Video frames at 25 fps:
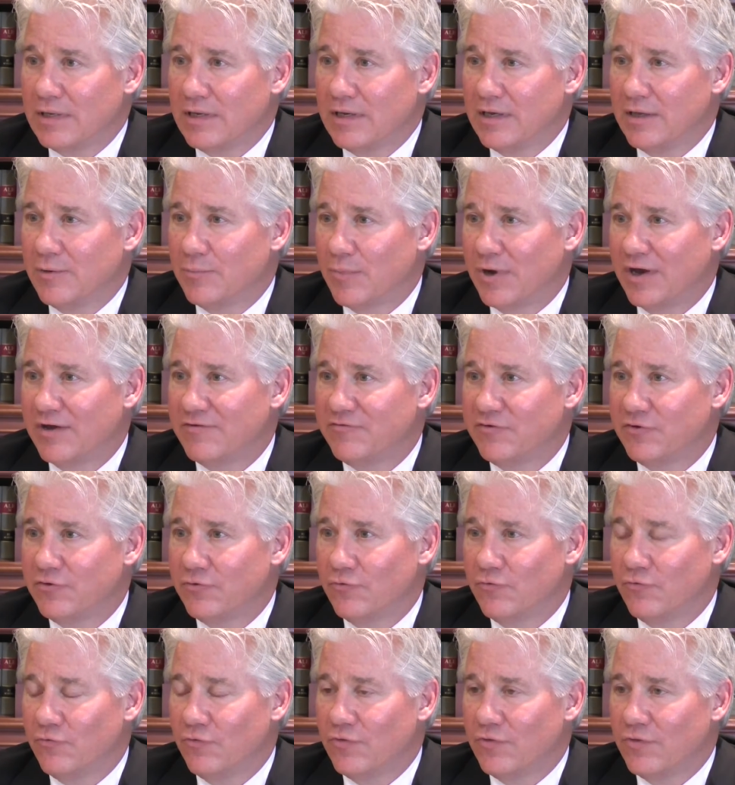In my
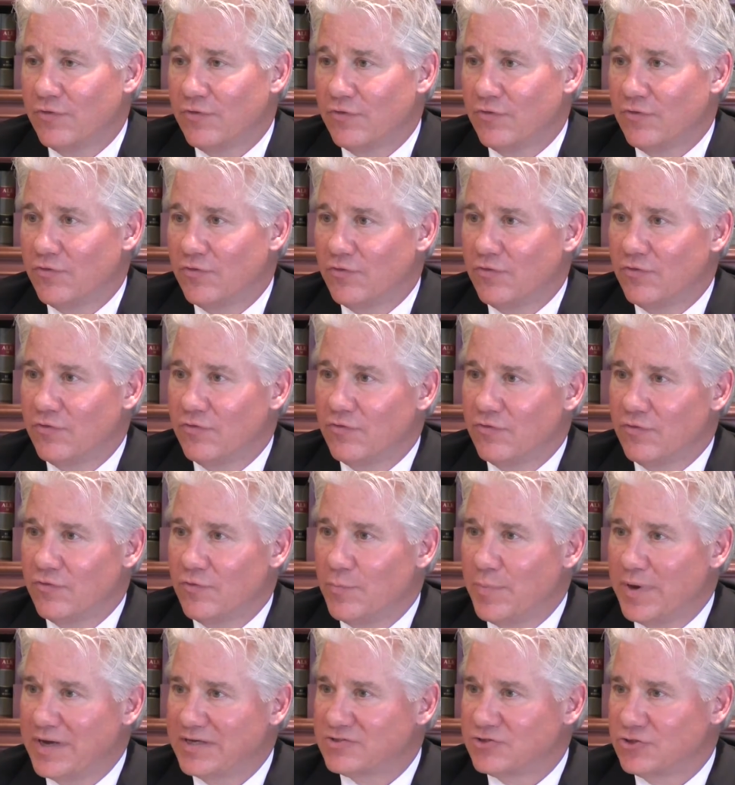view, the
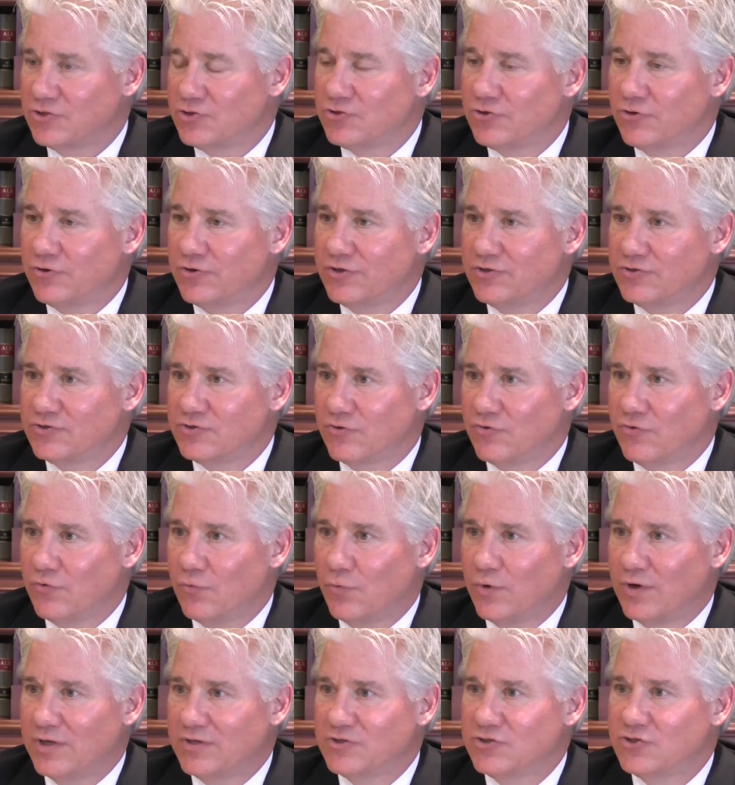best attorneys are the
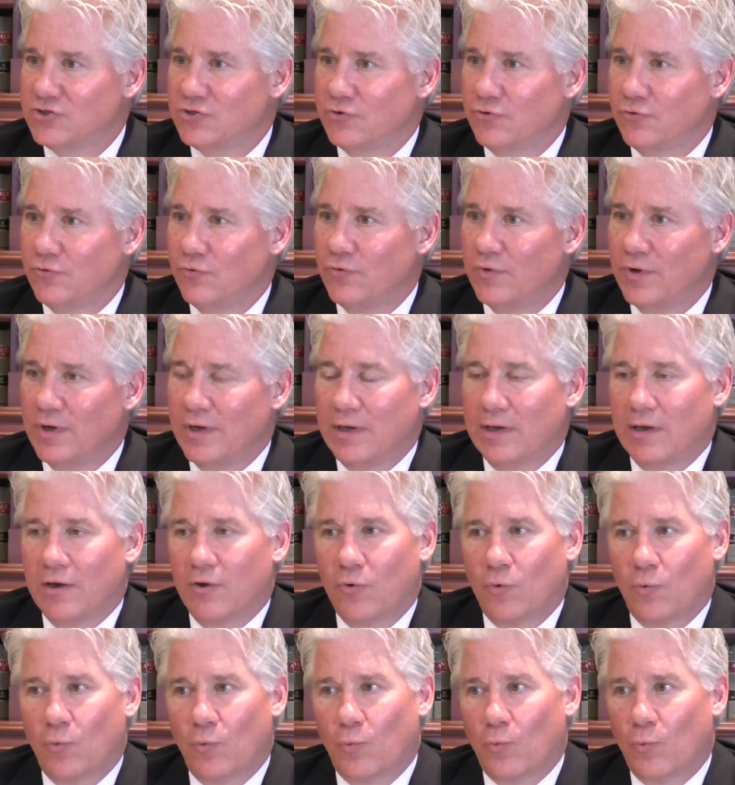ones who,
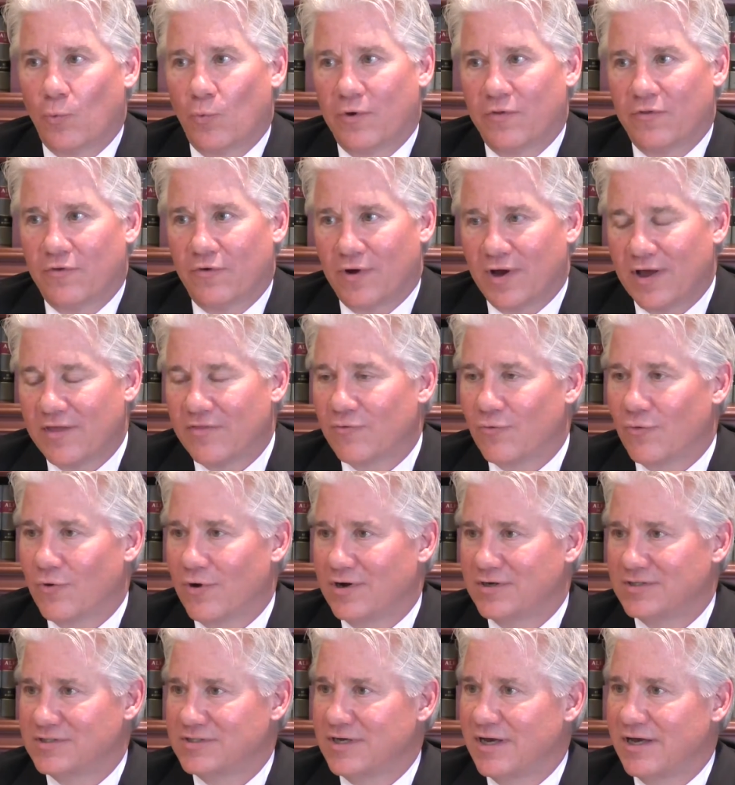when they're on the
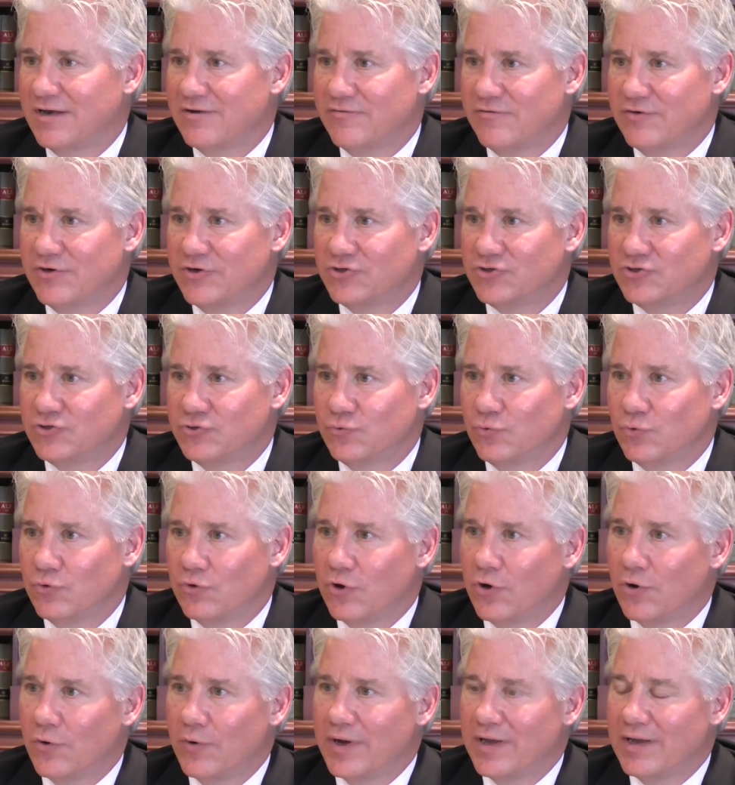wrong side of an issue, will
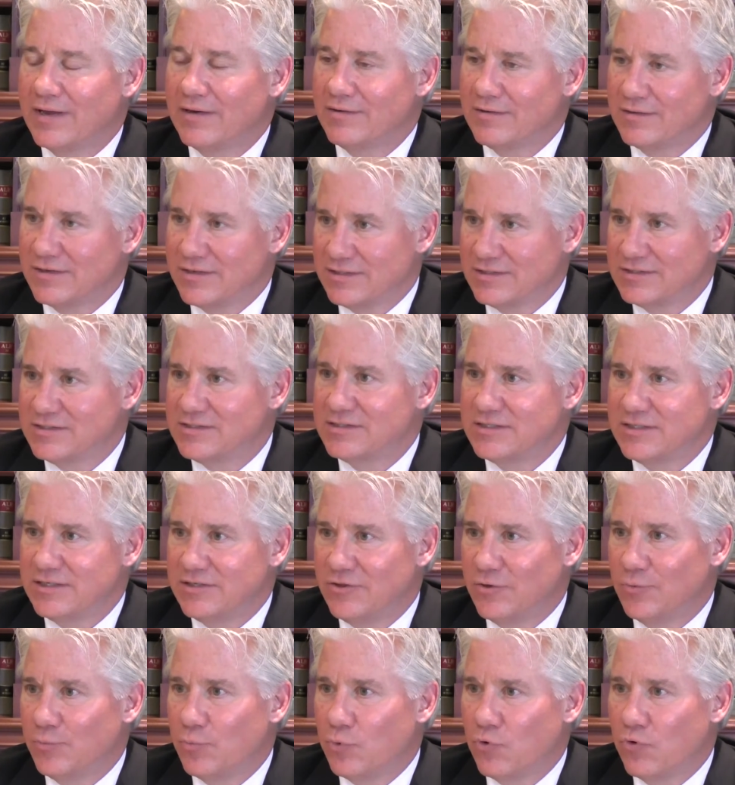go ahead and
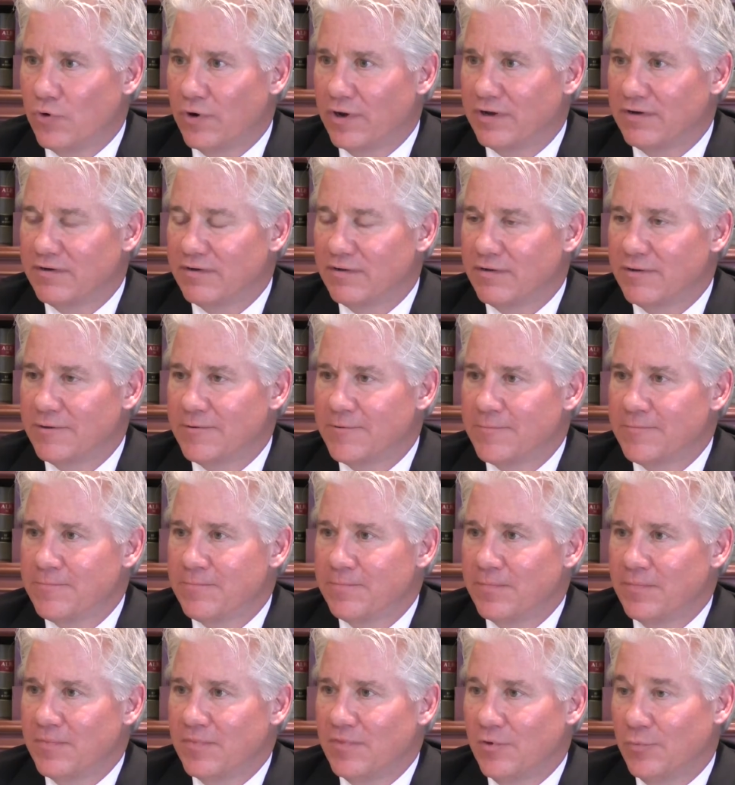concede the point.
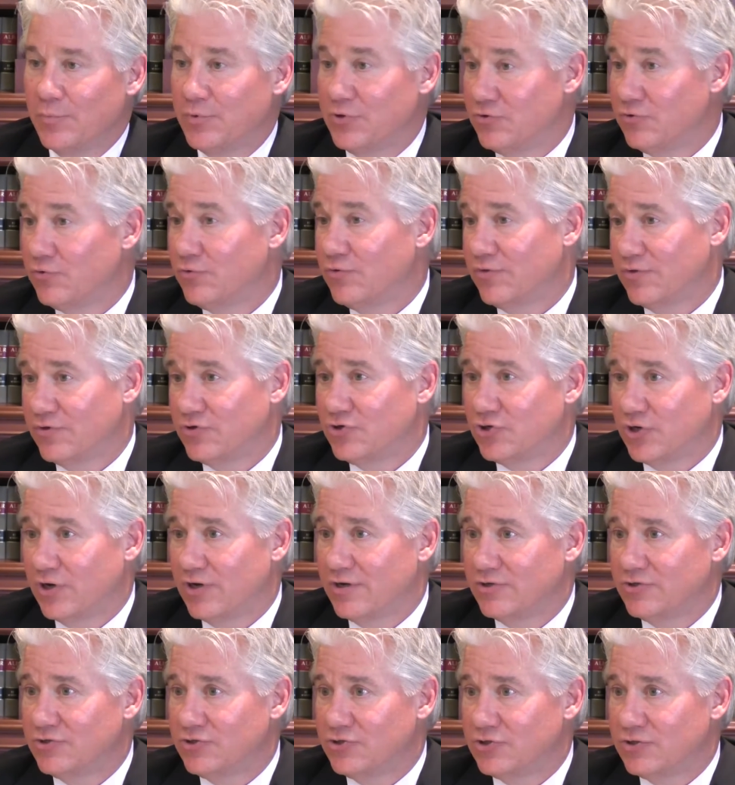They'll be doing the
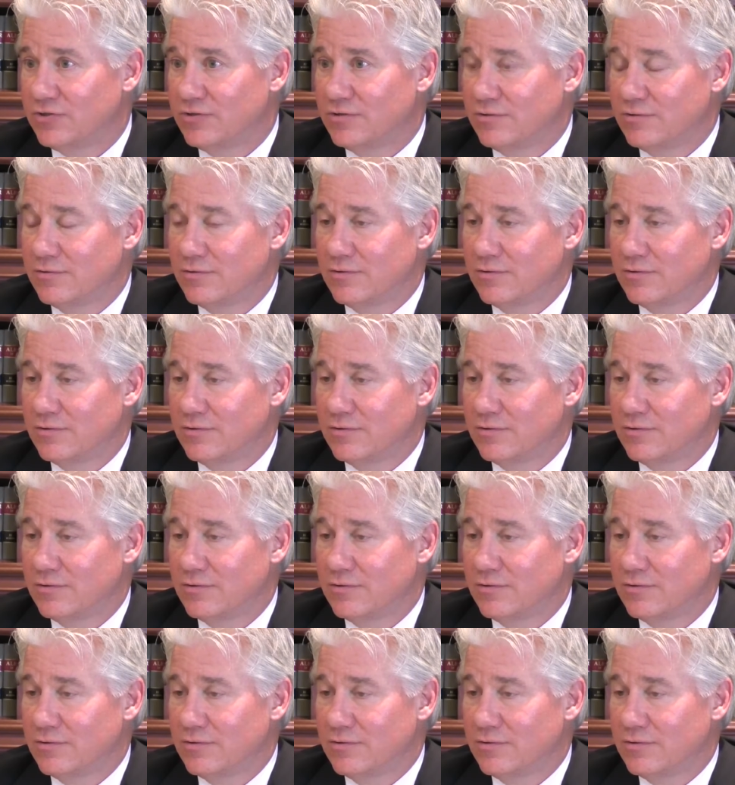judge